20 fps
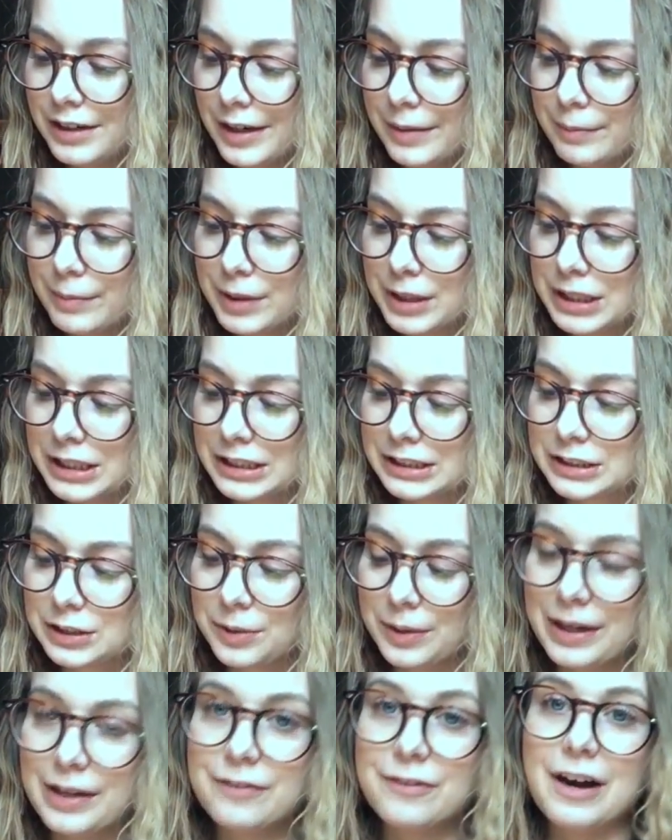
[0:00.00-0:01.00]

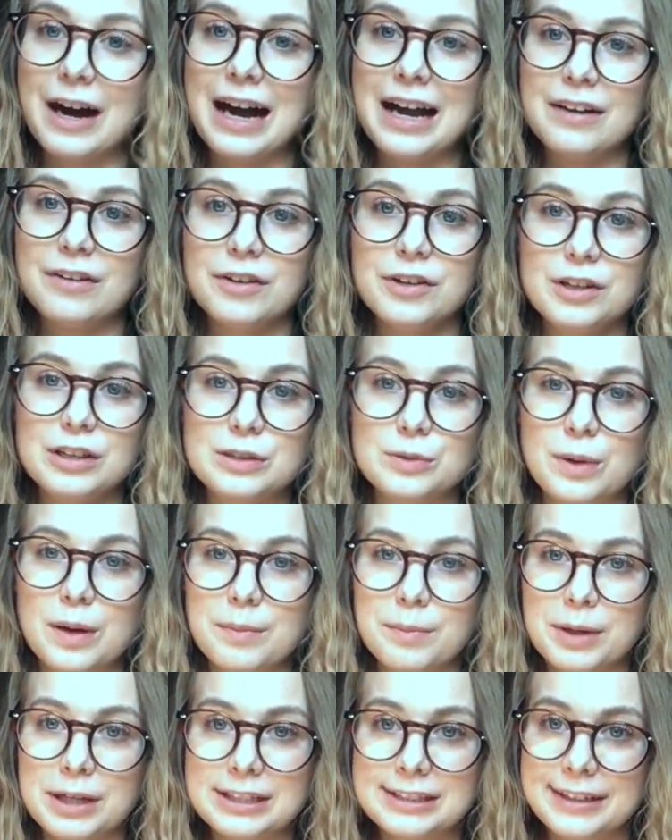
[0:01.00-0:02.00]
Number 25, who is
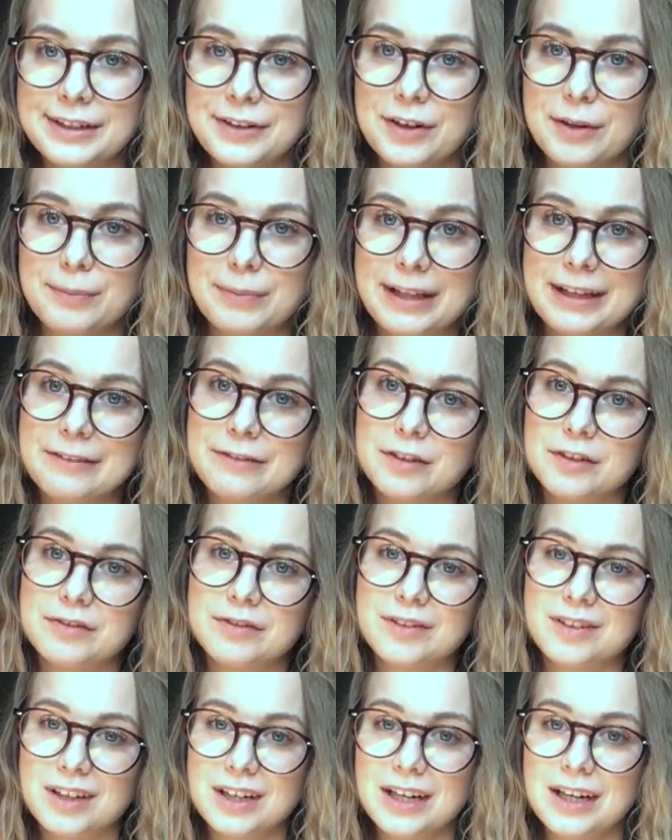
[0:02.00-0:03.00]
one person who I'm
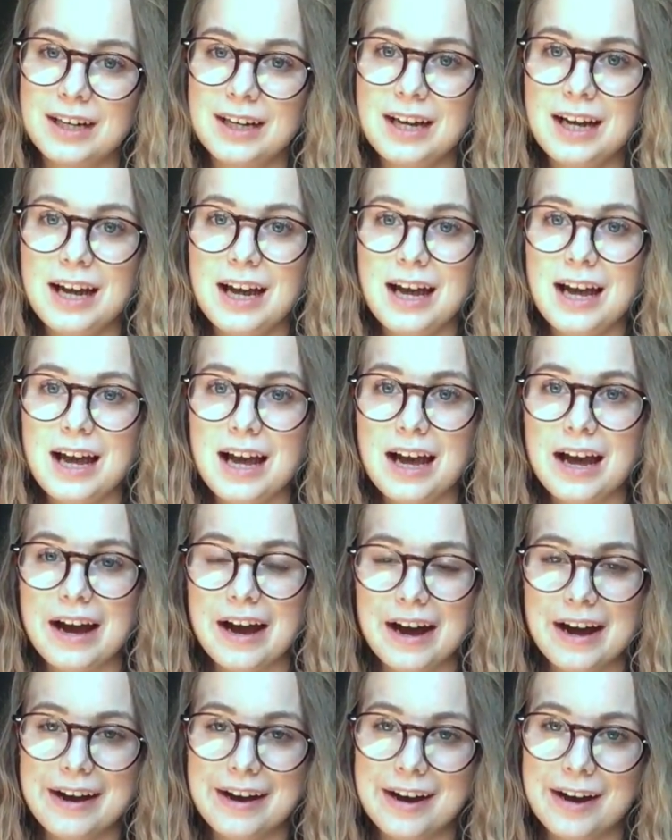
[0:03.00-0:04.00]
thankful for?
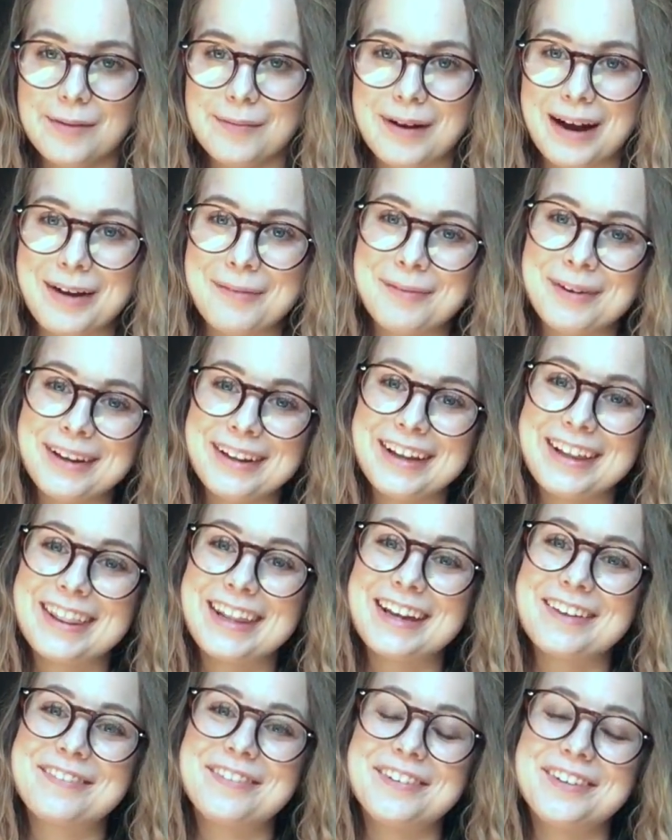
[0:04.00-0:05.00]
I'm
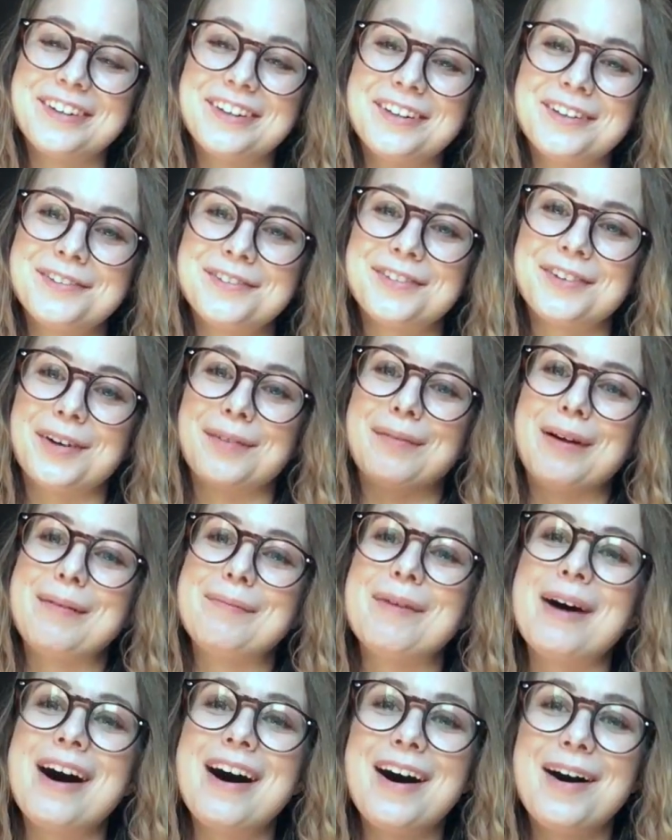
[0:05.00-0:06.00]
really thankful for
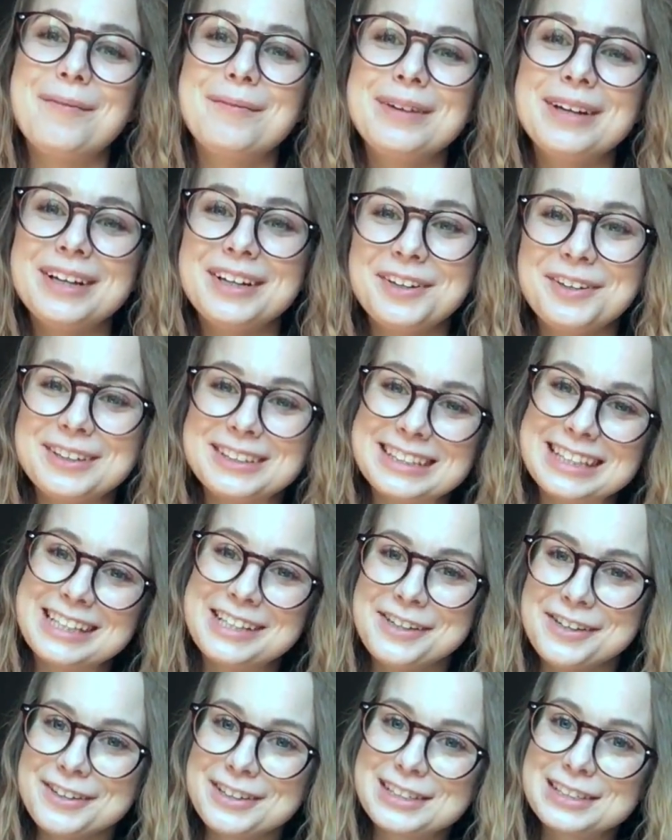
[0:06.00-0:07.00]
my mom, who
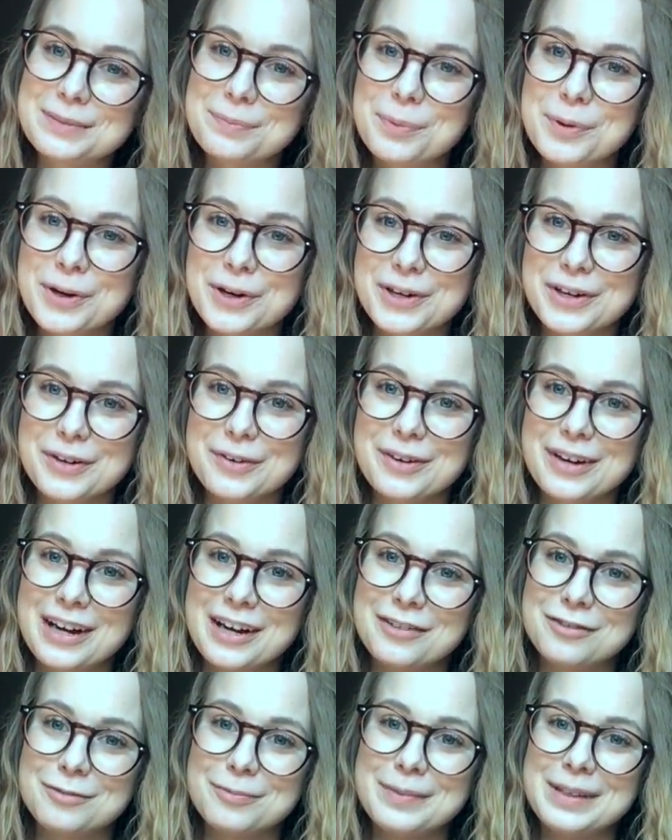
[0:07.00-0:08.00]
is a huge
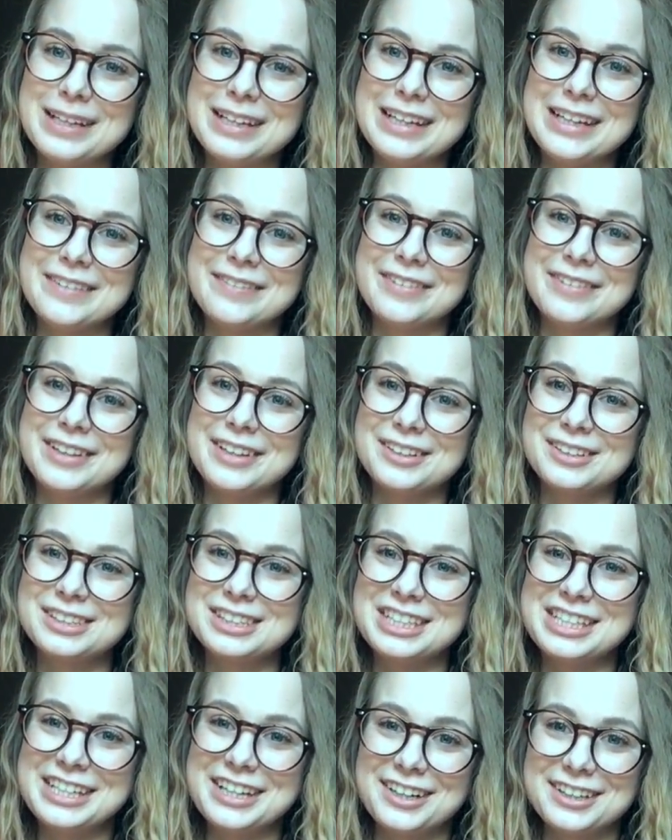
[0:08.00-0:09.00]
supporter of me, even
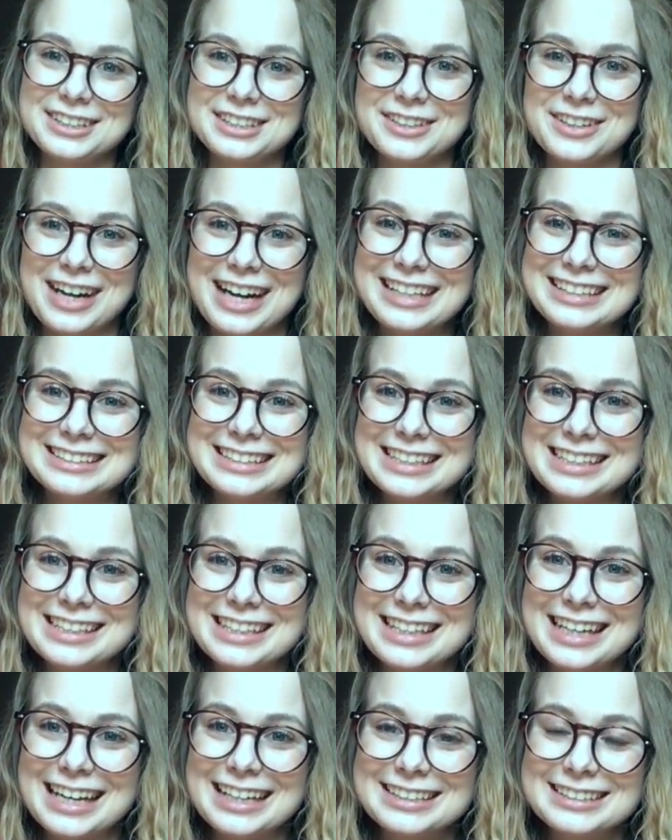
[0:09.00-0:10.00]
though she also has
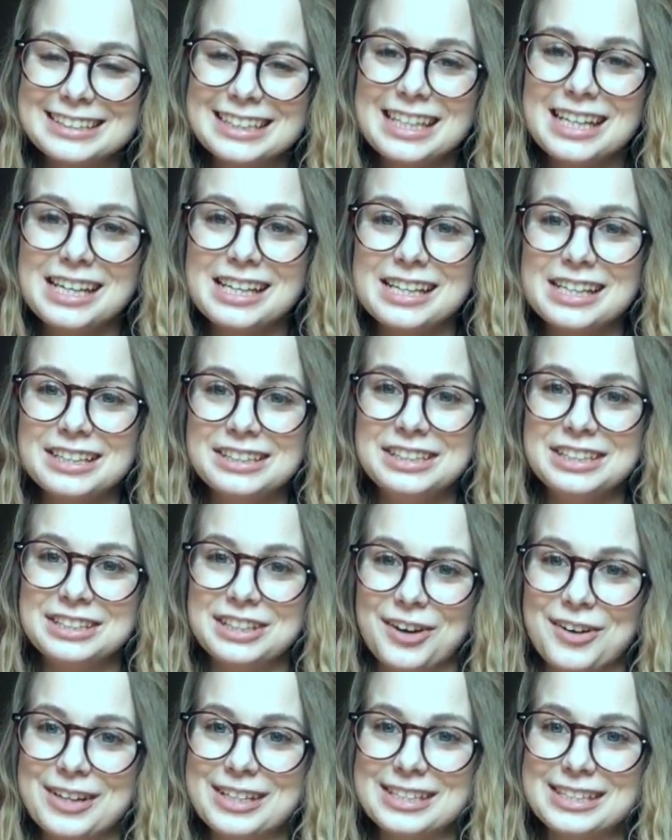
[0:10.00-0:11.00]
EDS.
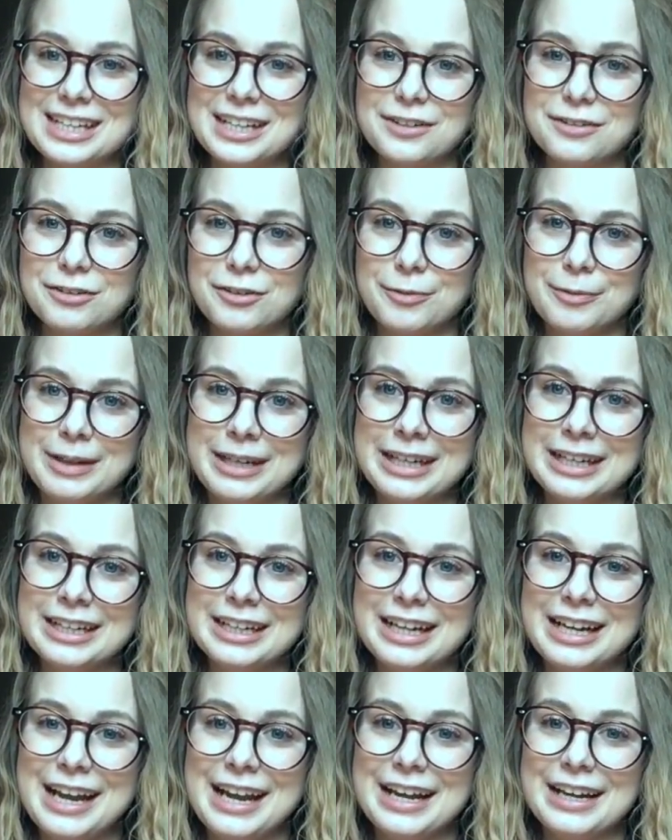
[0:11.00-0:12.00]
She's always there for
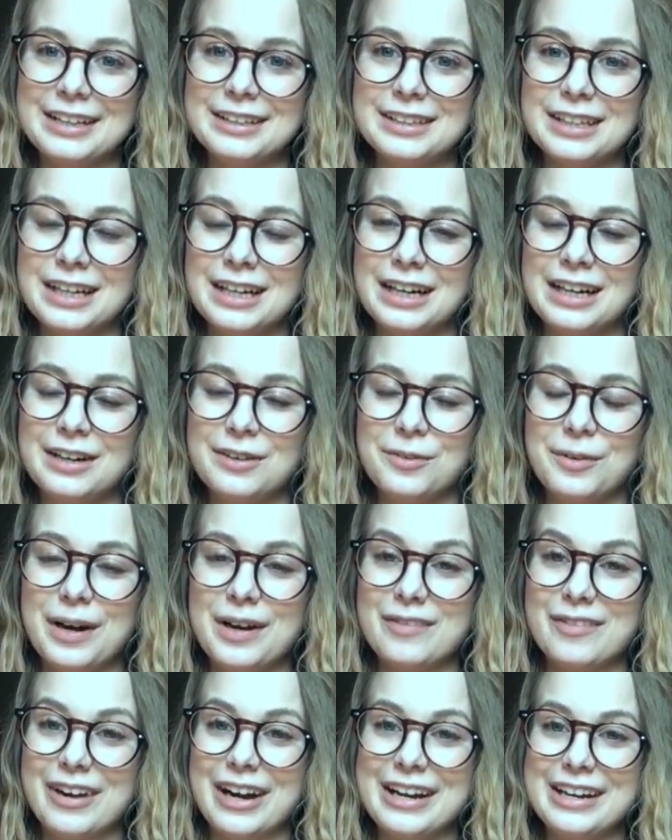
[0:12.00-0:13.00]
me, and
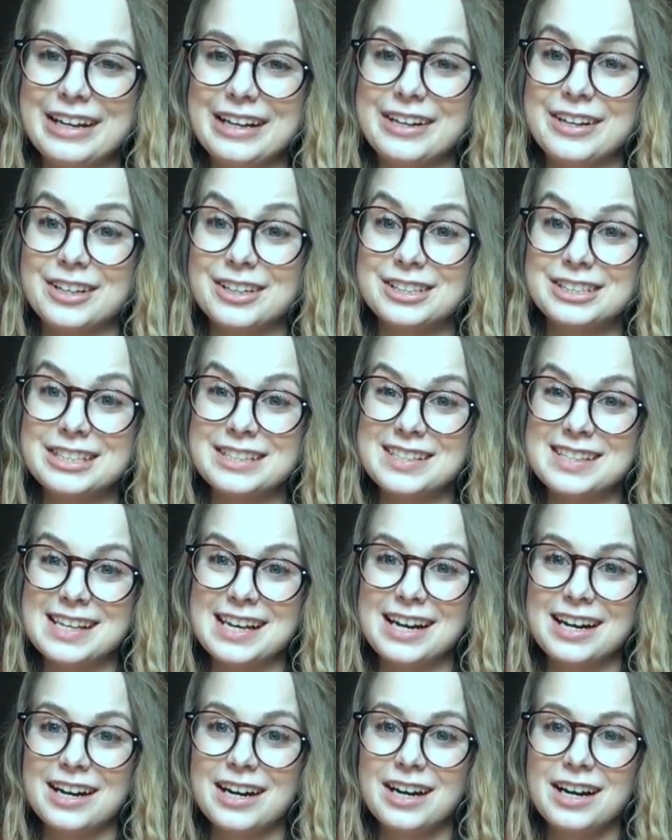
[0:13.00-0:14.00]
whenever I need her, she's
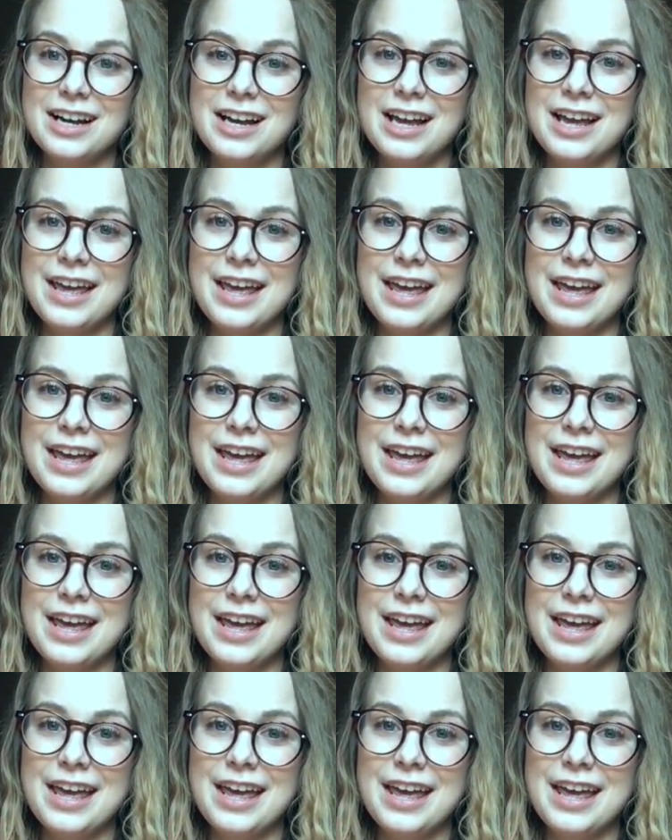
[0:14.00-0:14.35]
there.